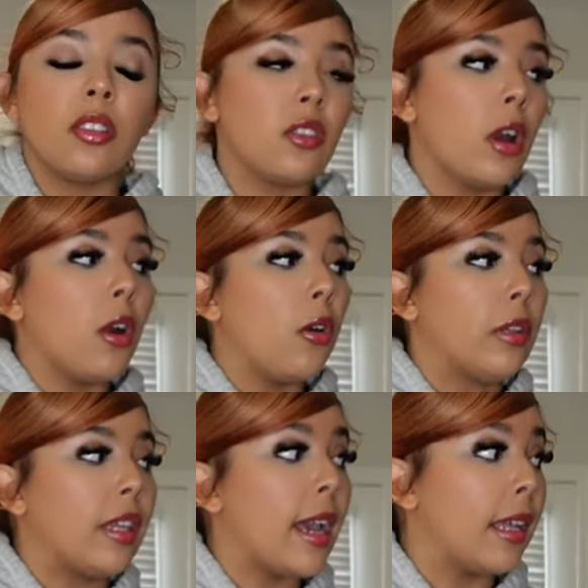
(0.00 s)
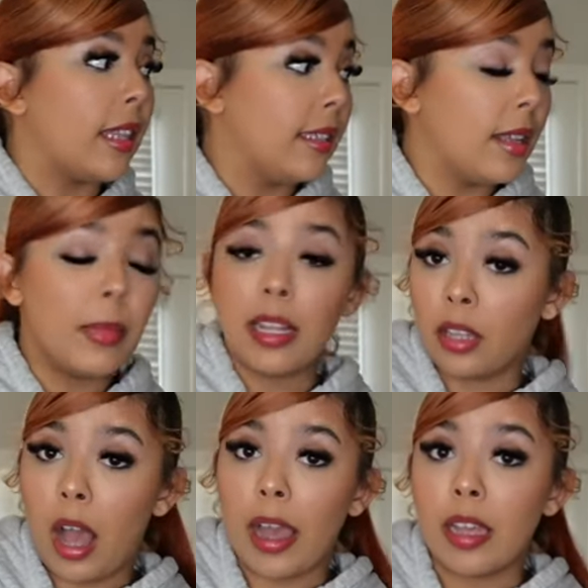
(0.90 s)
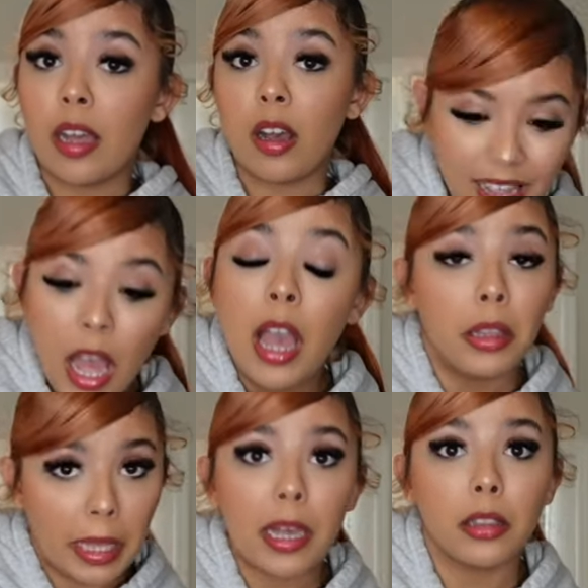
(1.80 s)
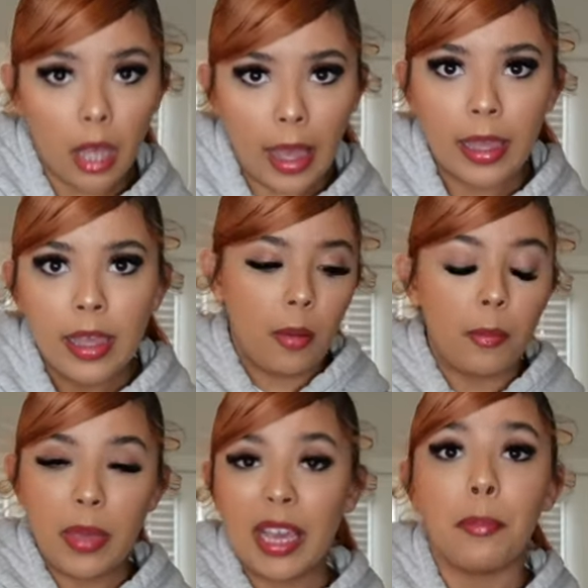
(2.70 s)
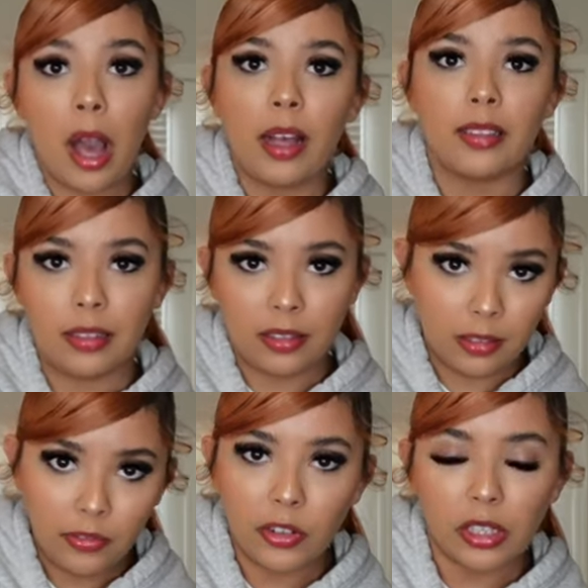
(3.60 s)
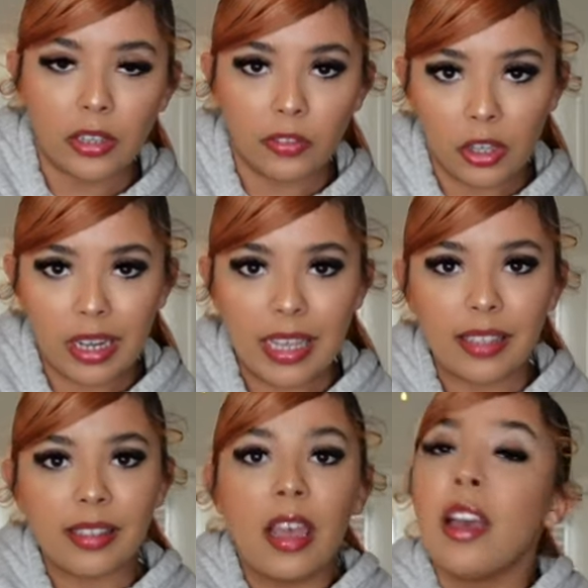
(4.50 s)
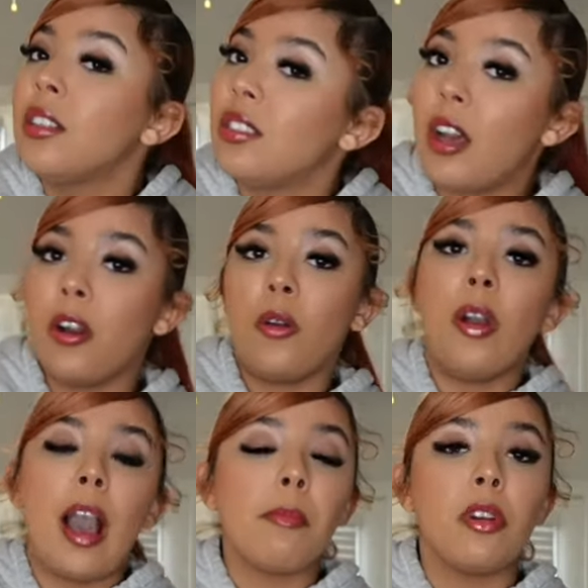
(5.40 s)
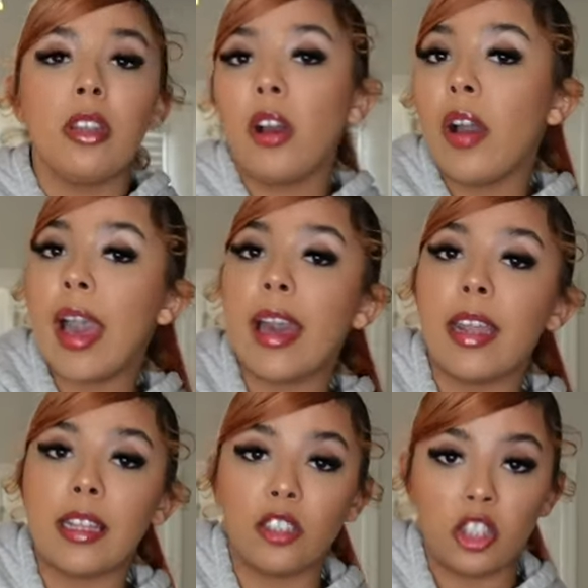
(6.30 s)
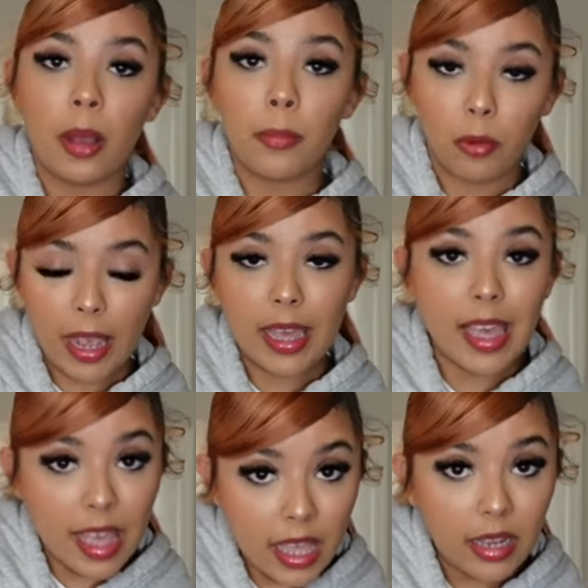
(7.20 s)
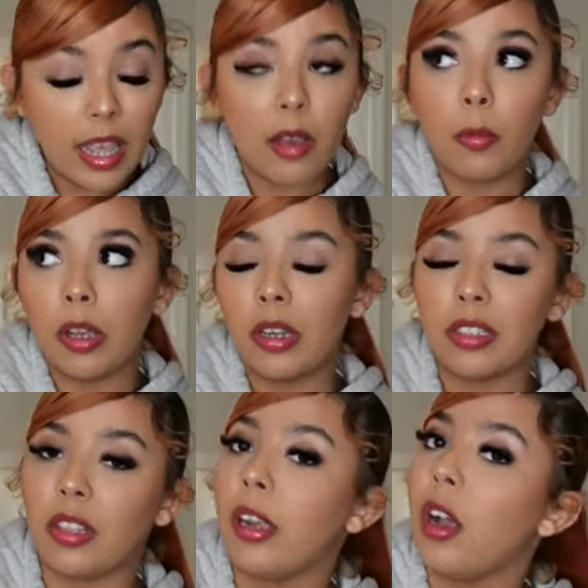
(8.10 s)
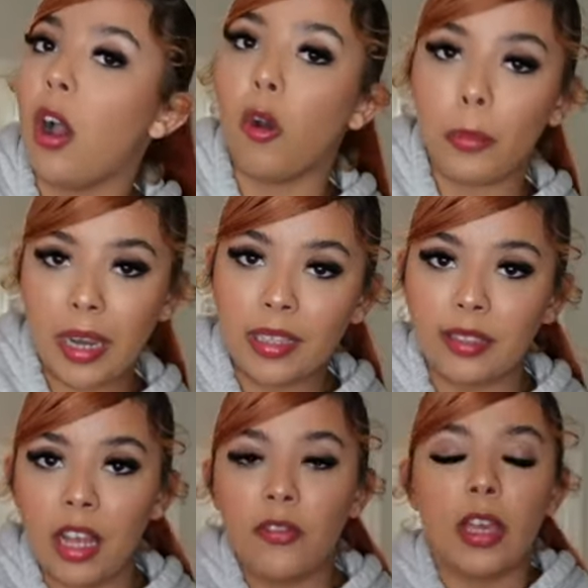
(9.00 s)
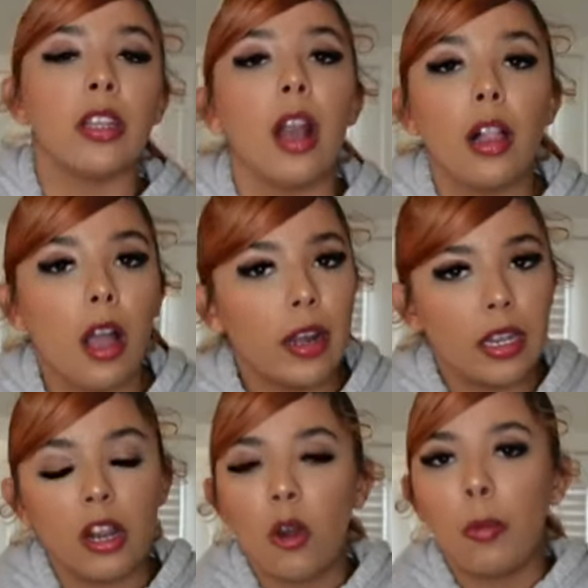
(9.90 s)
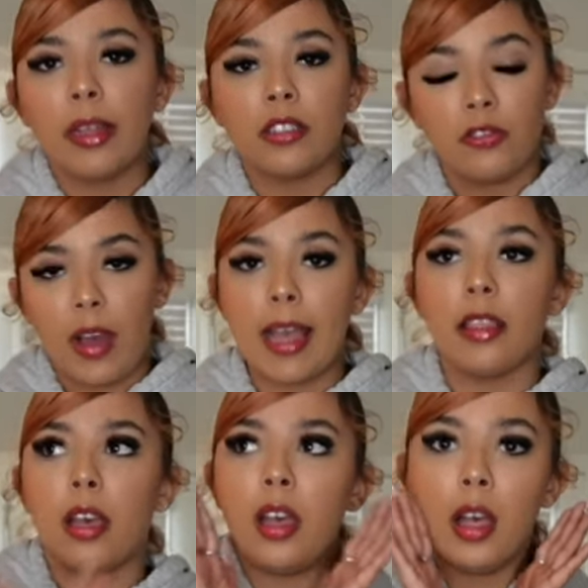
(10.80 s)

so yeah, they sent me a lot, um, like a lot, um, big boxes full of goodies. So I'm gonna go ahead and jump right in and we're gonna start opening stuff and y'all already know where to find the